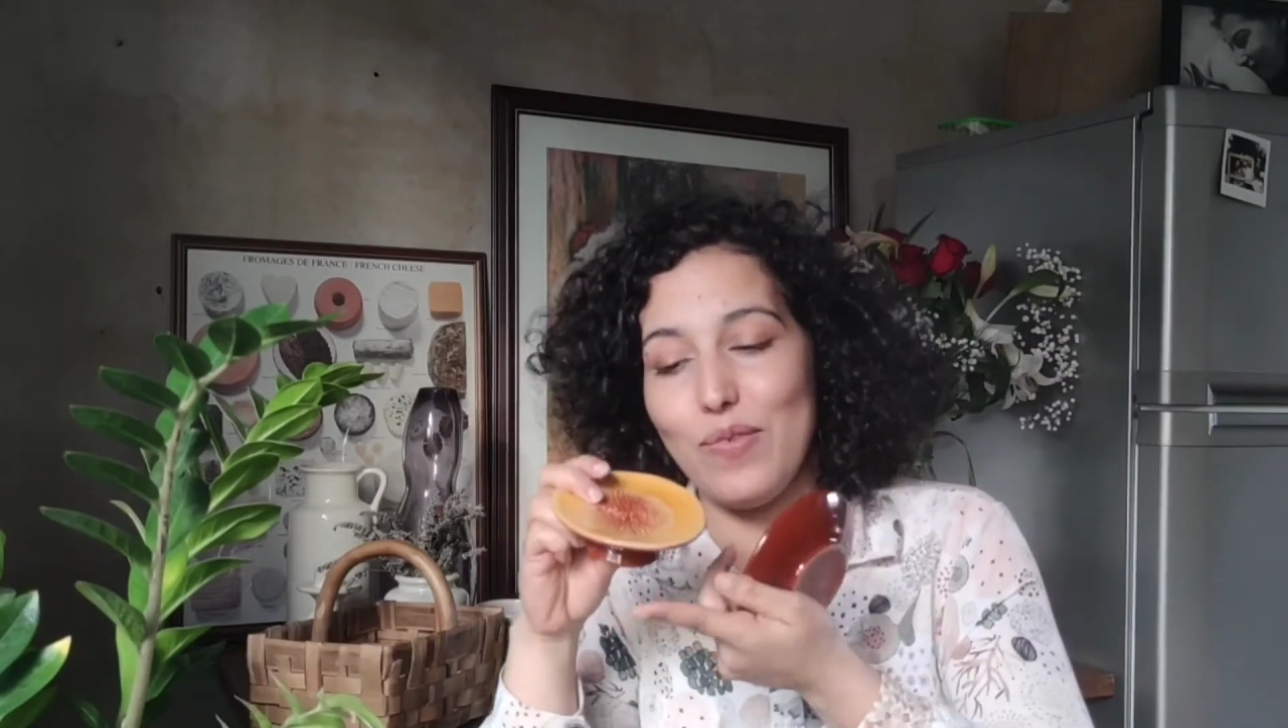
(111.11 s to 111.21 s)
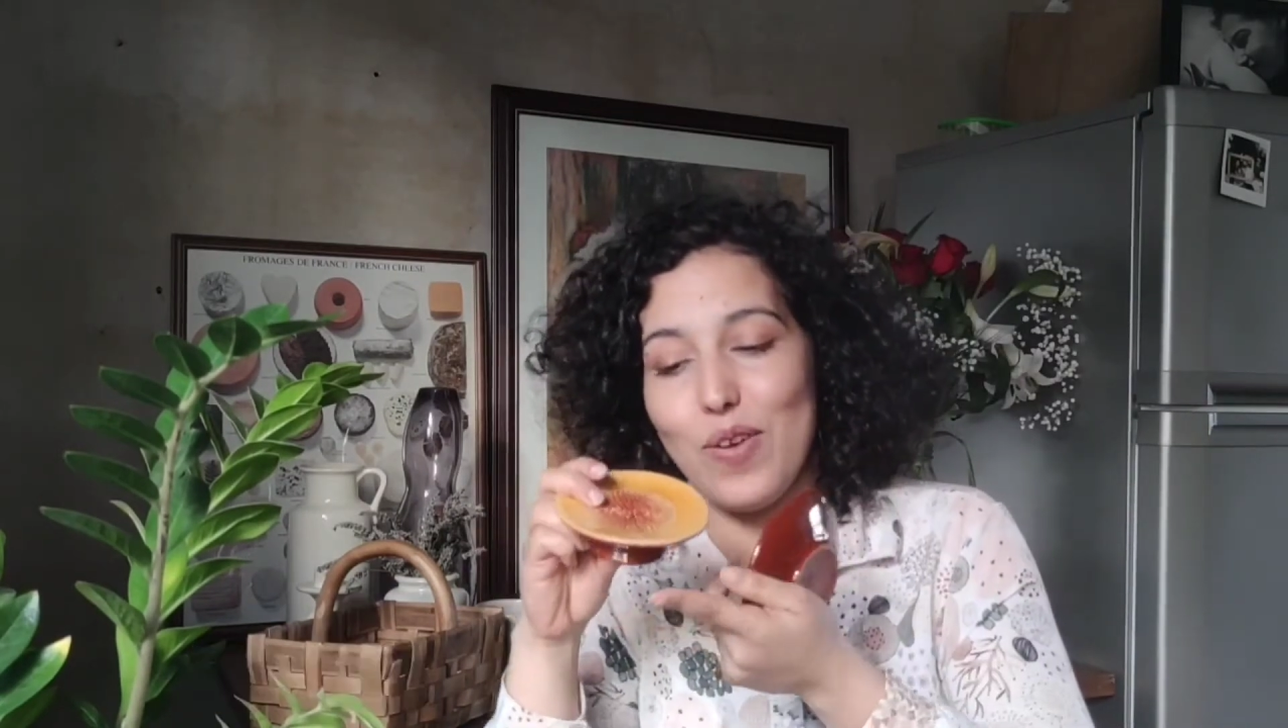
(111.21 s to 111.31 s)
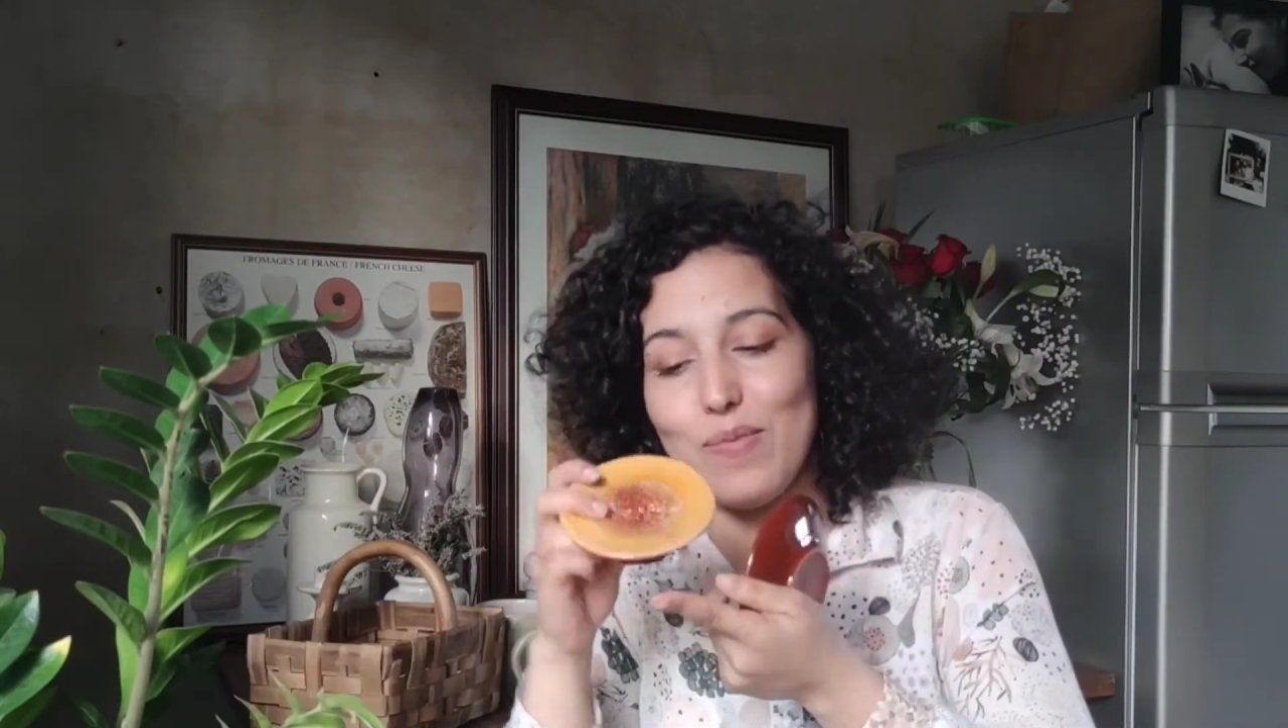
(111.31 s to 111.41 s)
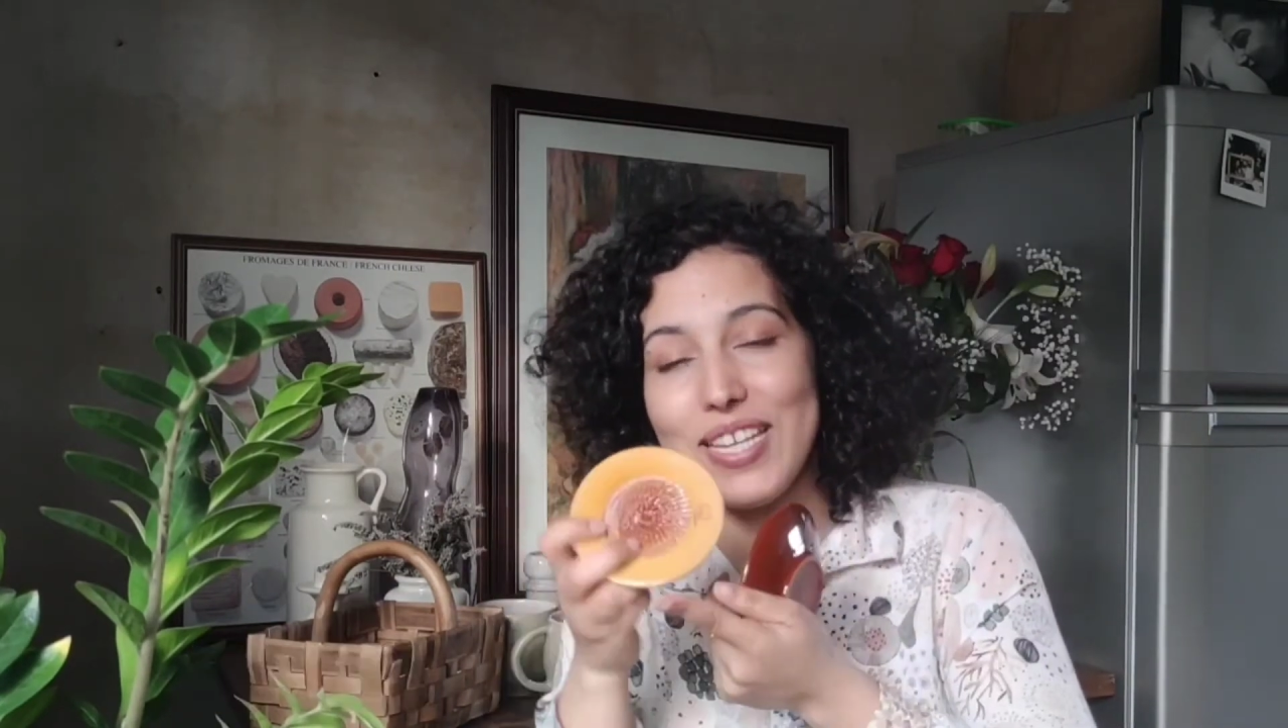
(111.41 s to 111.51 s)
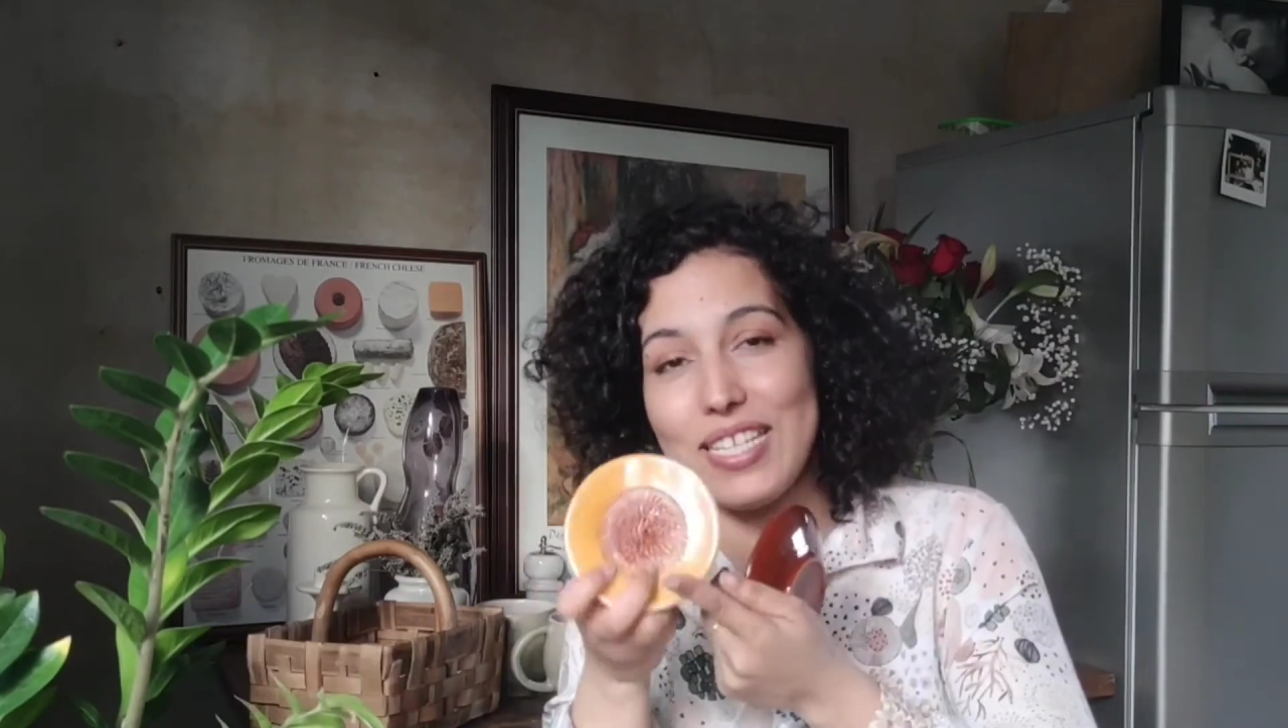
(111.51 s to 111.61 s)

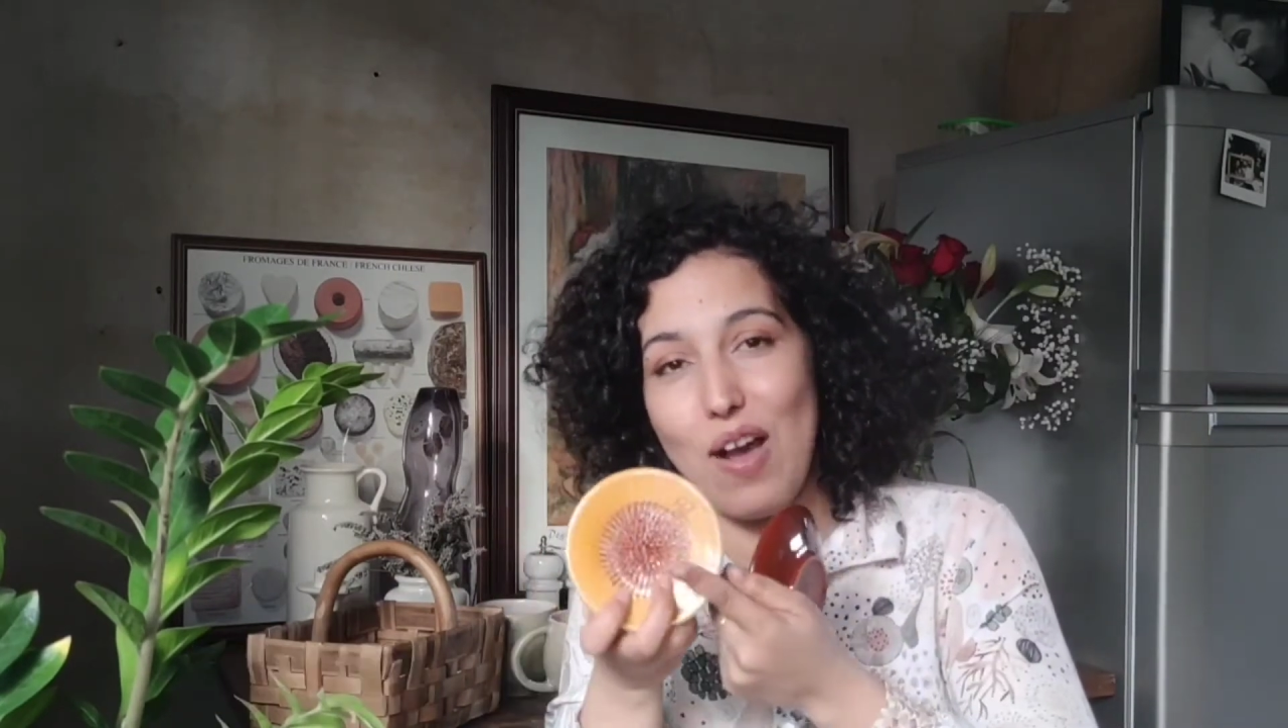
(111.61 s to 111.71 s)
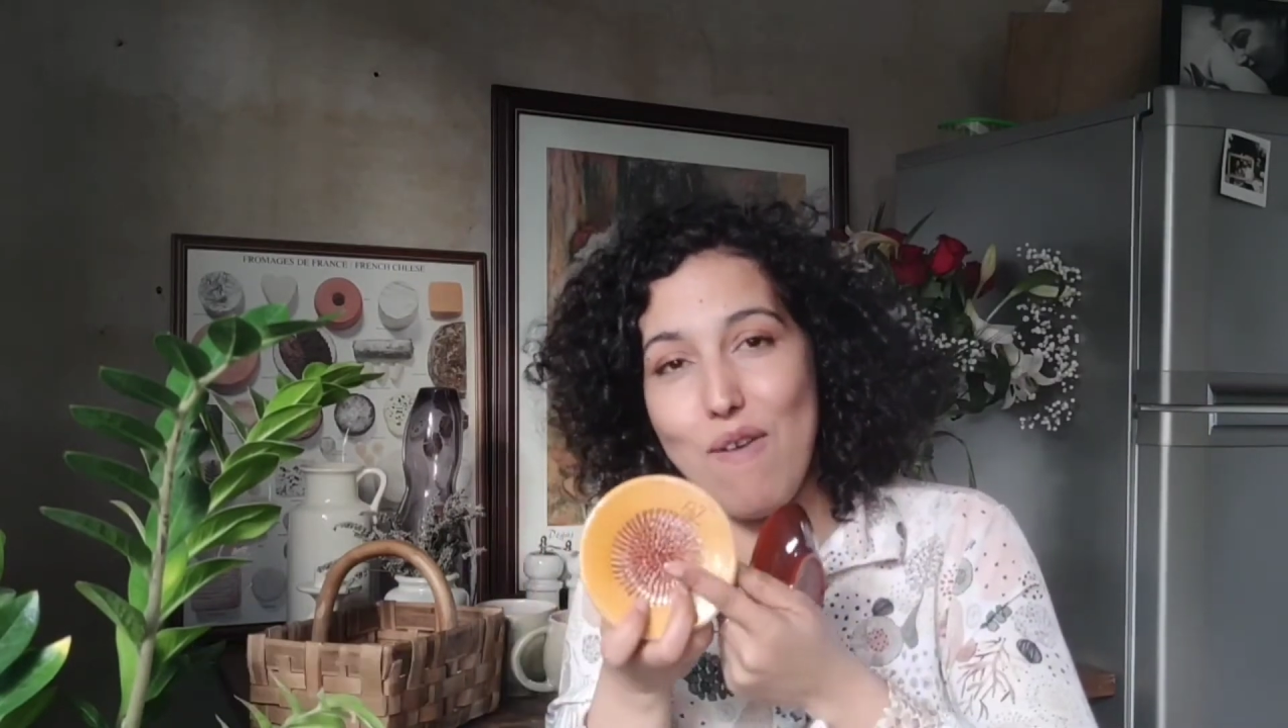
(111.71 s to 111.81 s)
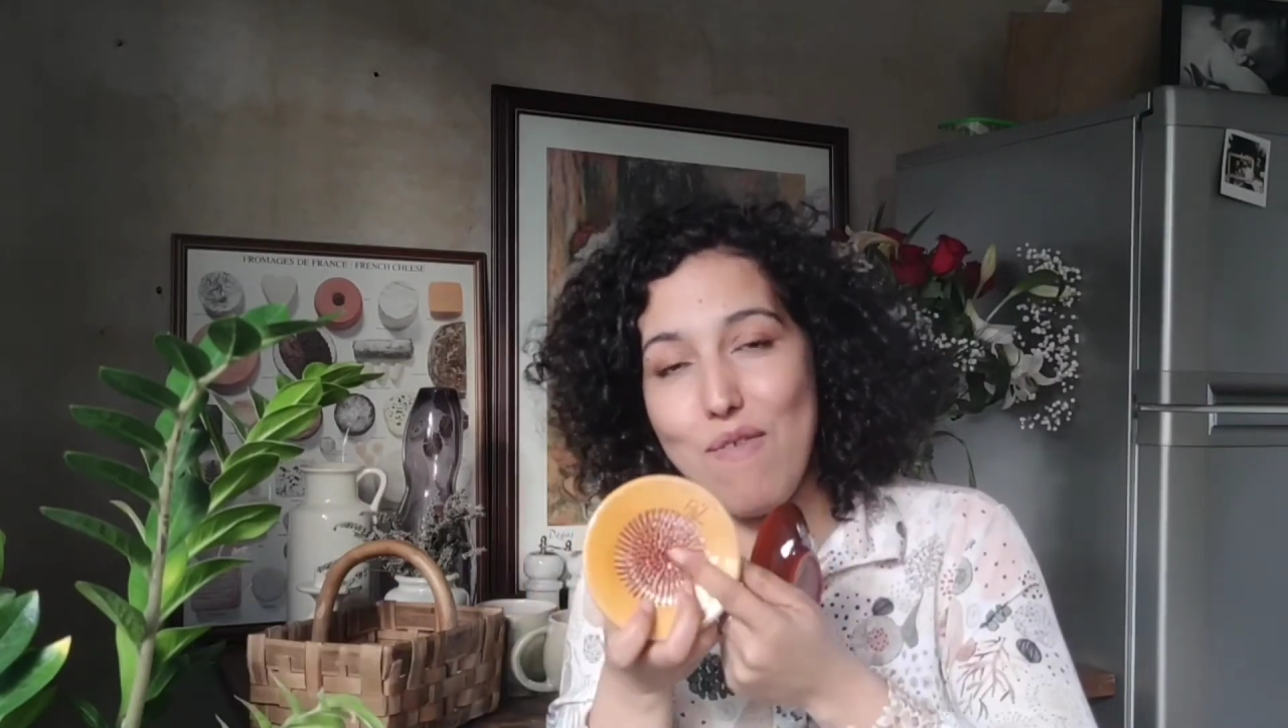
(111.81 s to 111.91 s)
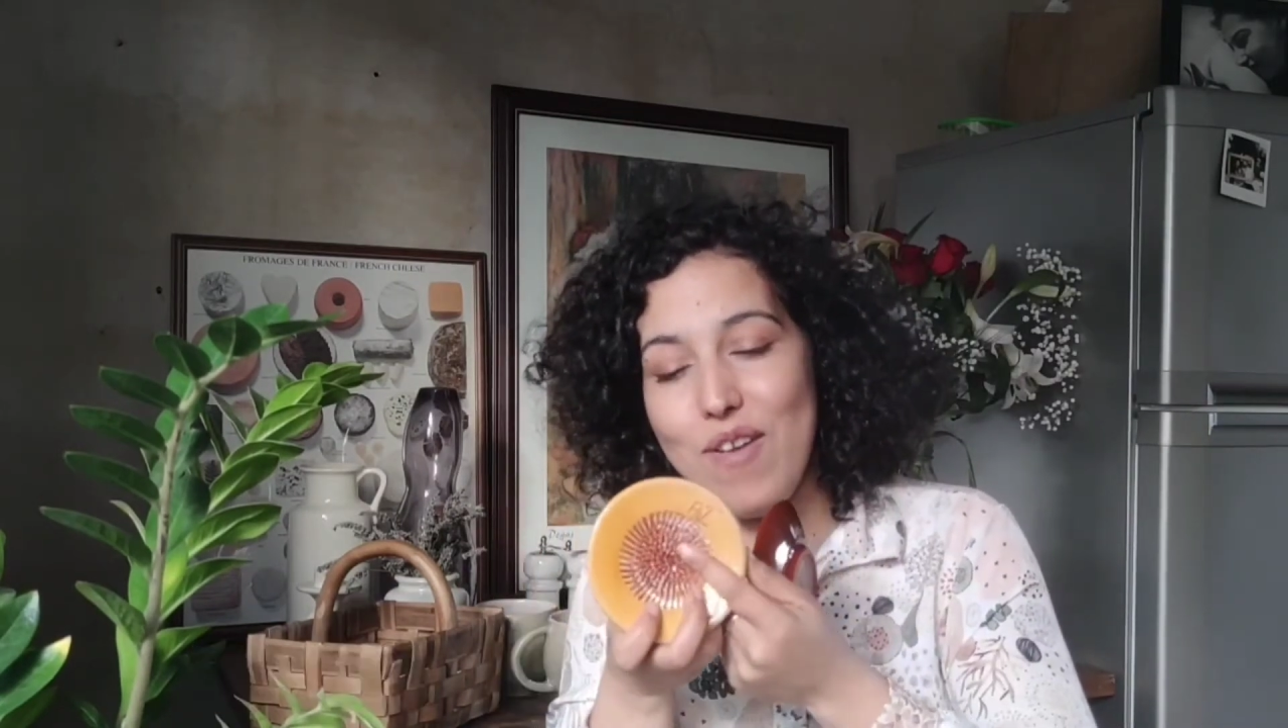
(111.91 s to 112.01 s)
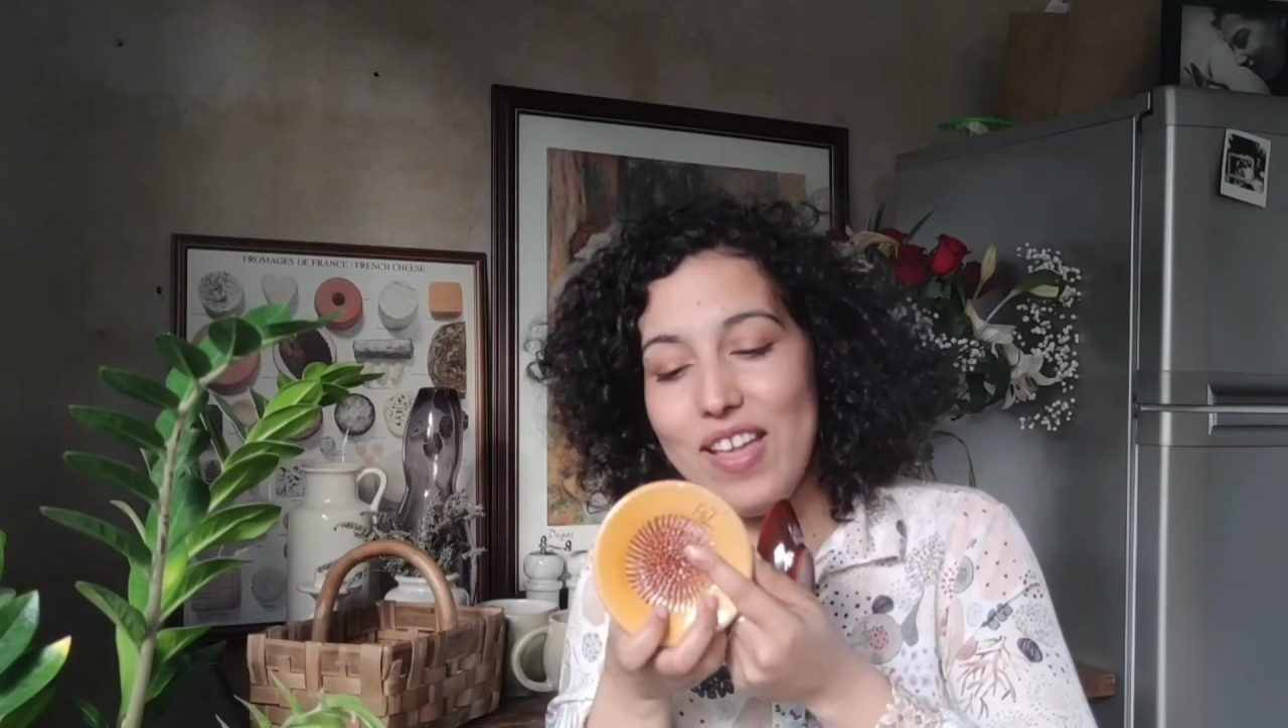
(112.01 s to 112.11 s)
for myself,